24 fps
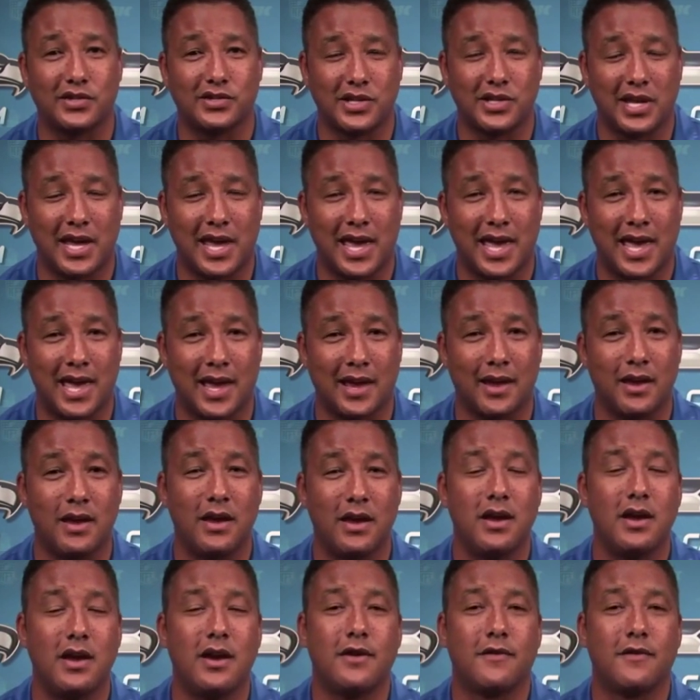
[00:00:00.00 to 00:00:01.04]
tag
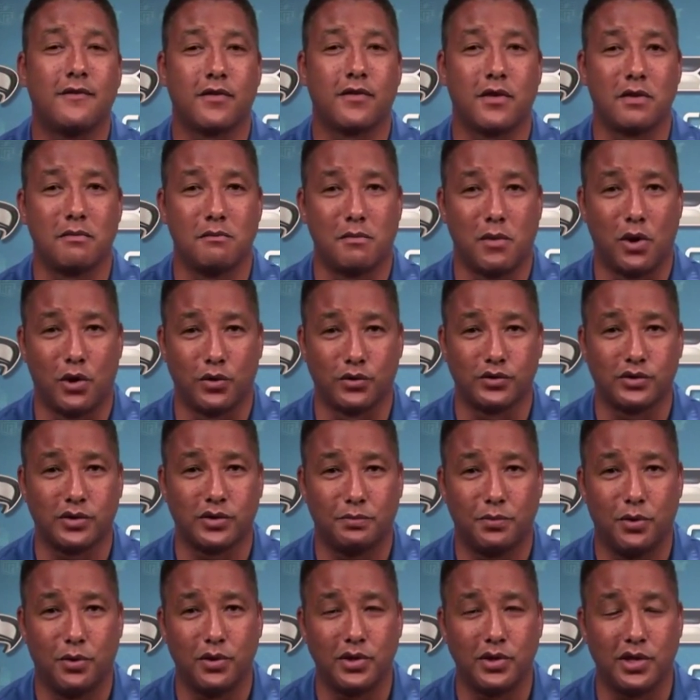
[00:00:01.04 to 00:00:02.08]
for
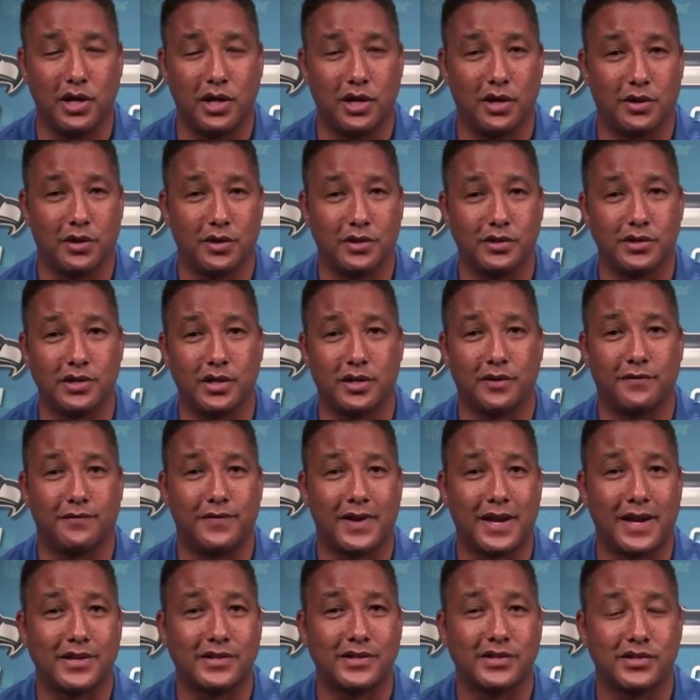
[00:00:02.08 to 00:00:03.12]
multiple years. It
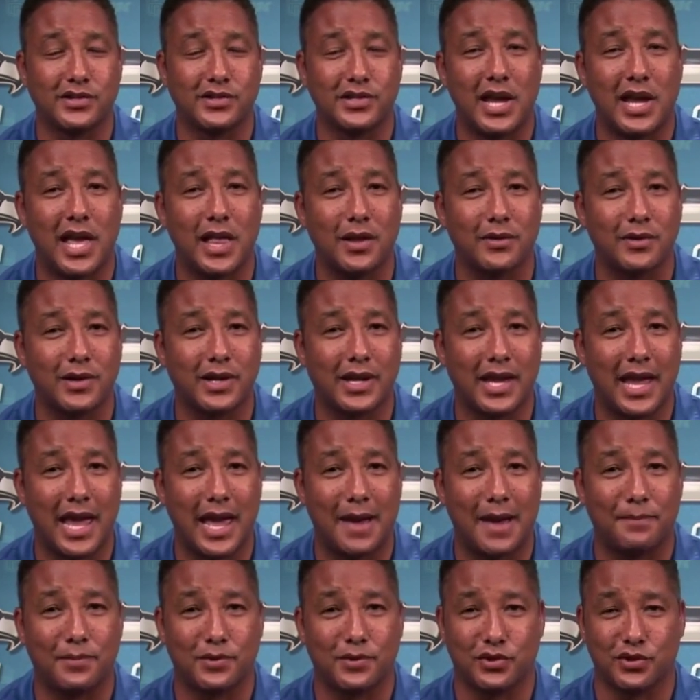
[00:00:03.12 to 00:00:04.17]
affects the salary cap
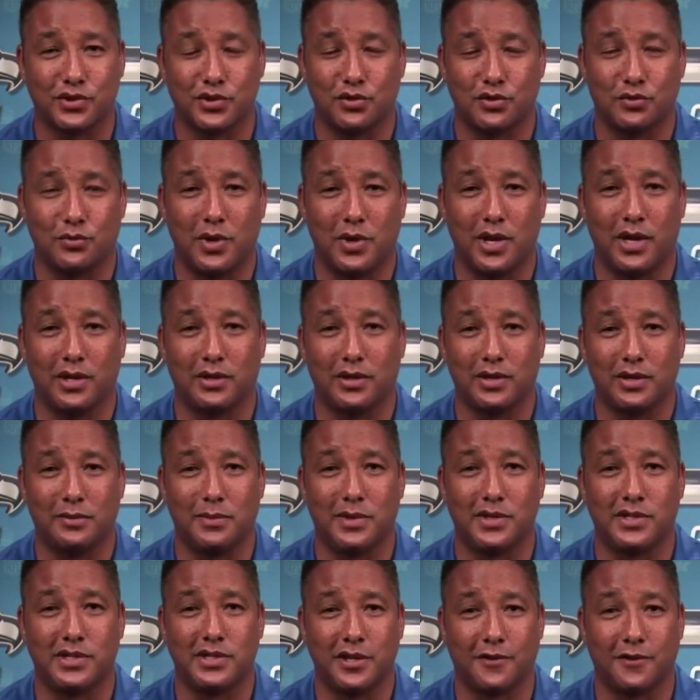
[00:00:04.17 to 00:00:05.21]
a certain way, a little
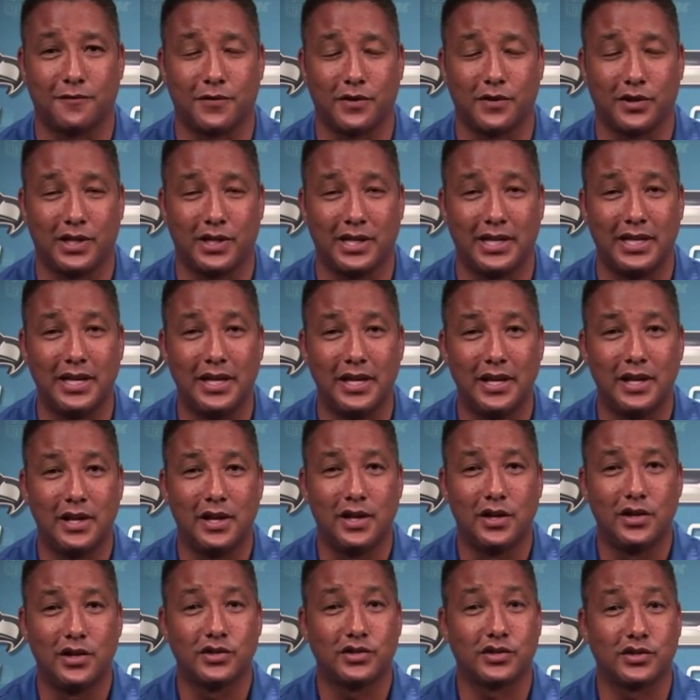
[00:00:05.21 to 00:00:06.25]
bit differently.
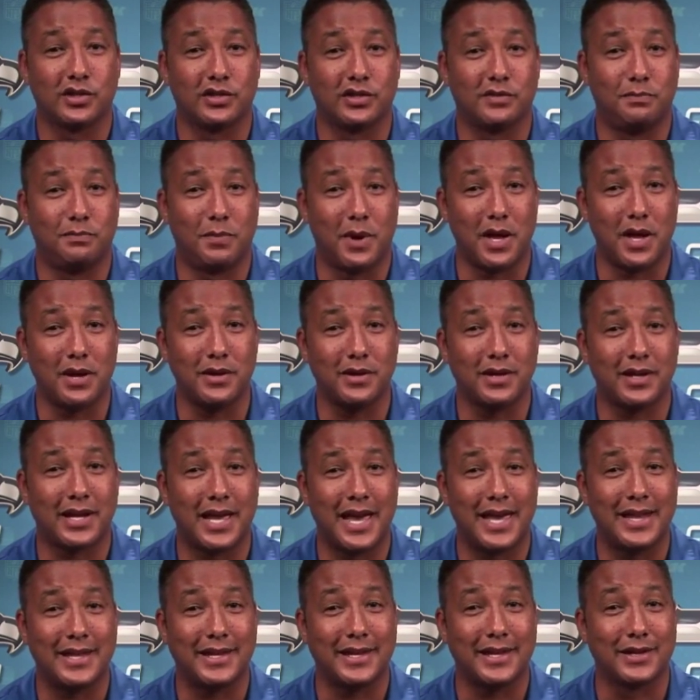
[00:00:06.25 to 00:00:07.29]
So it's better to
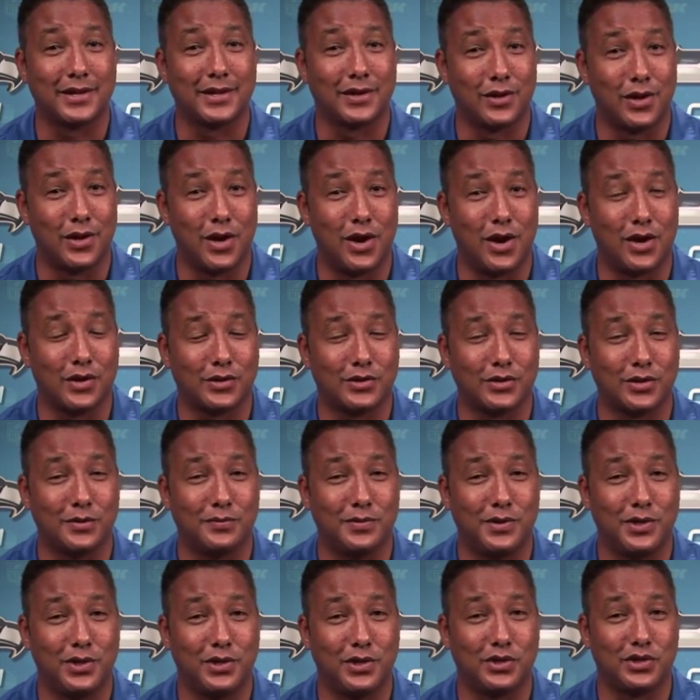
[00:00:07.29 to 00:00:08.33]
kind of get a long-term
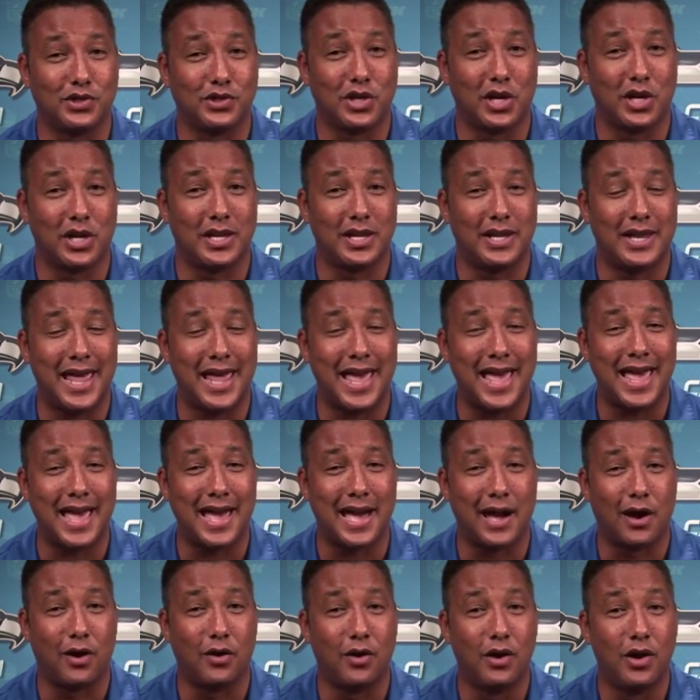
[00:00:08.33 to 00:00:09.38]
deal done
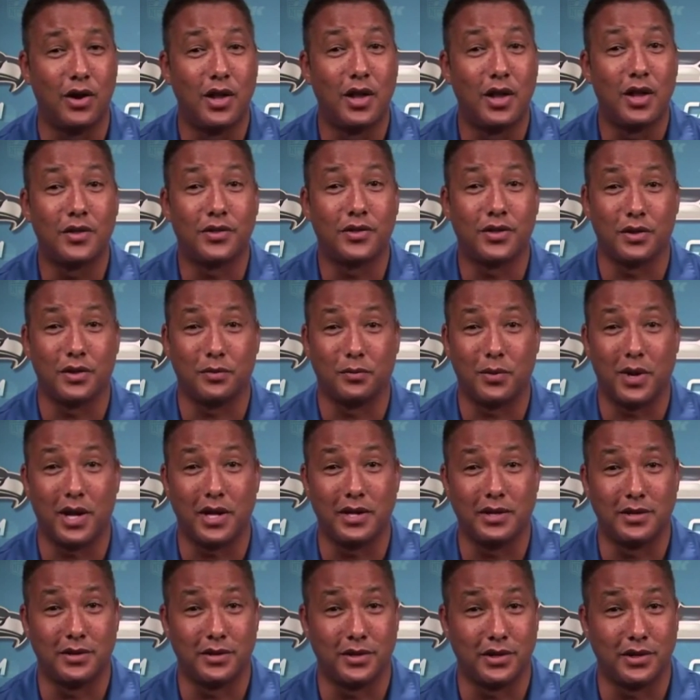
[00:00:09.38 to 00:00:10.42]
now than wait
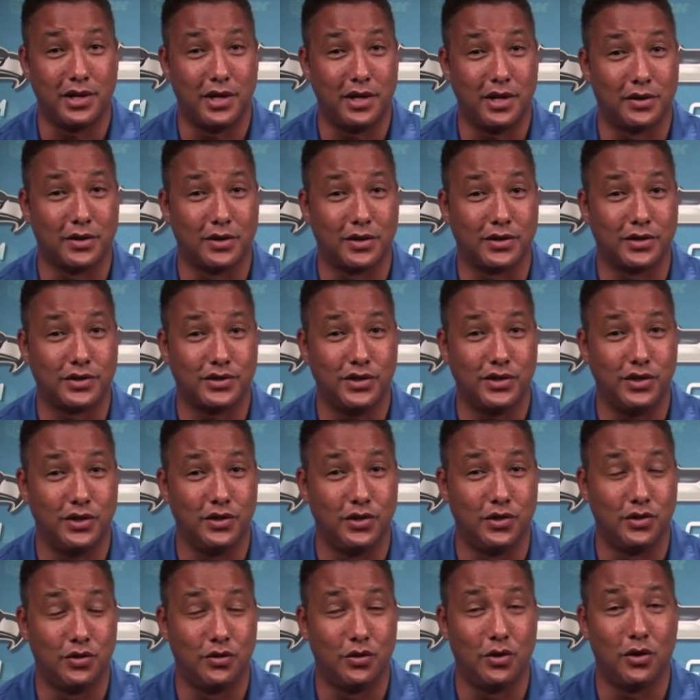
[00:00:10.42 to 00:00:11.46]
another year or
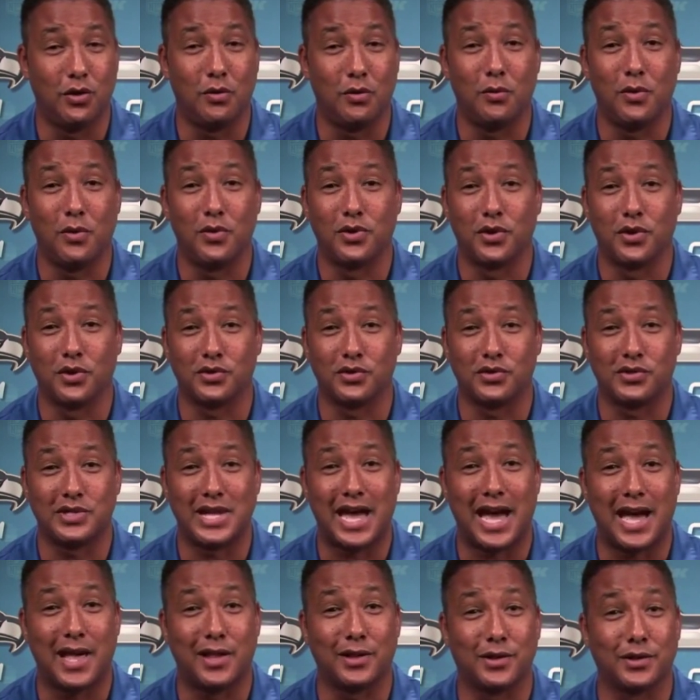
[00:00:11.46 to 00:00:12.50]
two when those
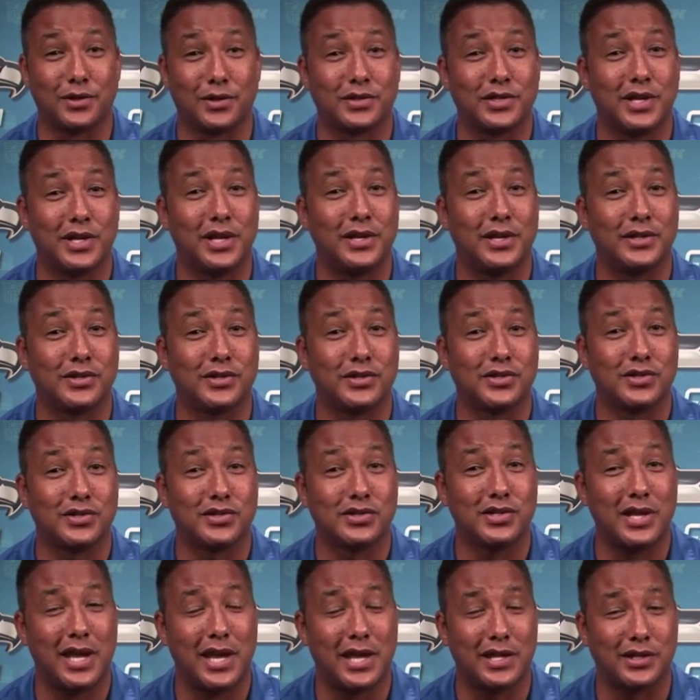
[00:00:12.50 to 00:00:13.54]
dollars and
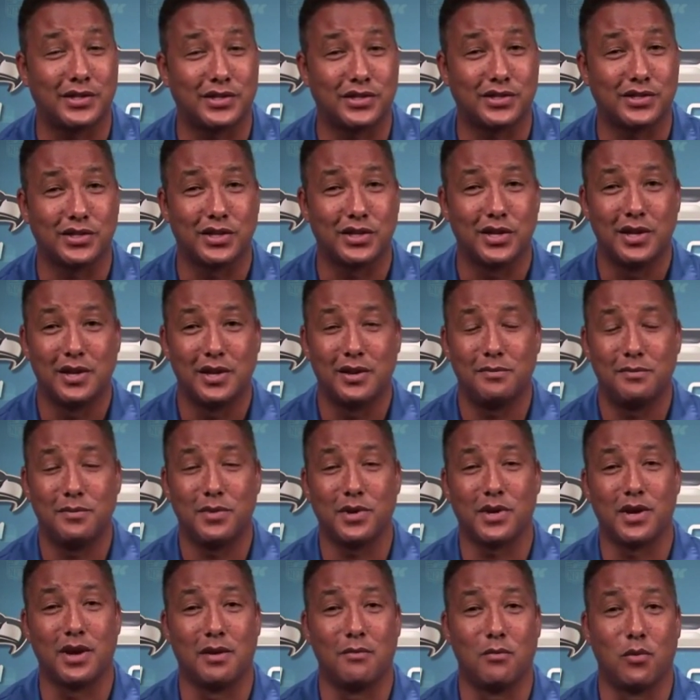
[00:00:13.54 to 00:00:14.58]
cents
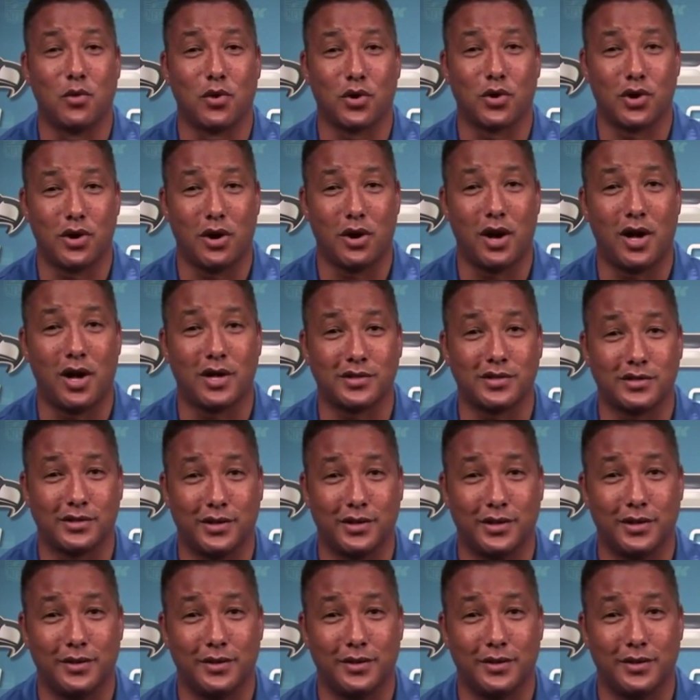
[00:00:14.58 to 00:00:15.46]
become more costly.